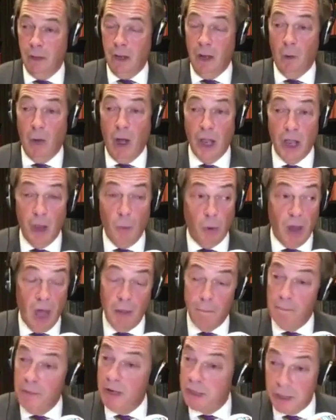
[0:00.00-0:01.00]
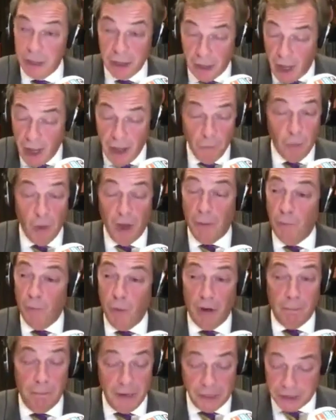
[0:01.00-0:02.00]

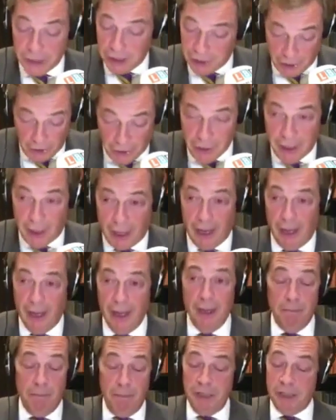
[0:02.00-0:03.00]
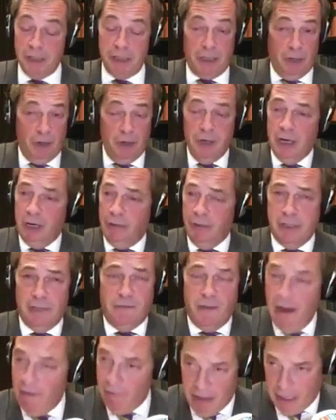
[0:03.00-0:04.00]
Mr. Juncker is
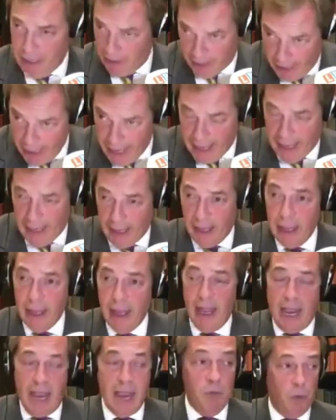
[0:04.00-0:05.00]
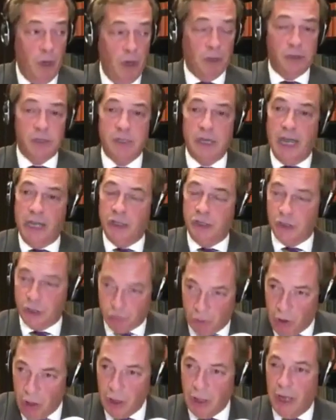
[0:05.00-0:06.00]
very clear. He wants a
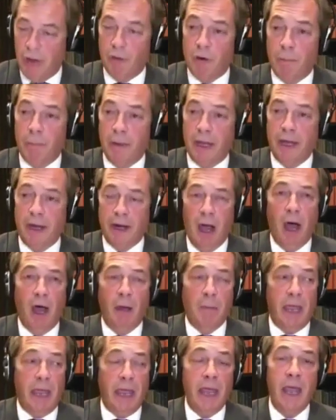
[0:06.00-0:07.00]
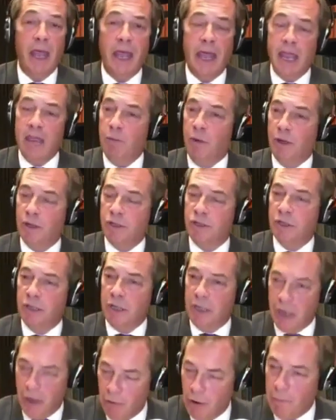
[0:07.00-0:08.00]
strong European army. He wants the
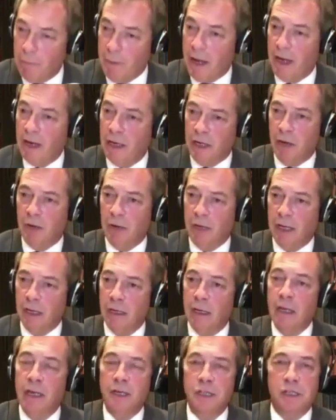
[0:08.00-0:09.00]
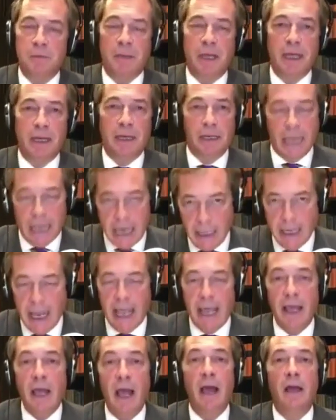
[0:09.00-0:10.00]
European Union to be a
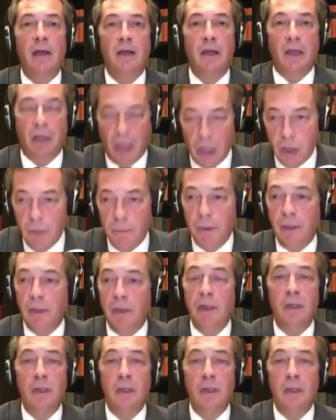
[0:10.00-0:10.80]
leading global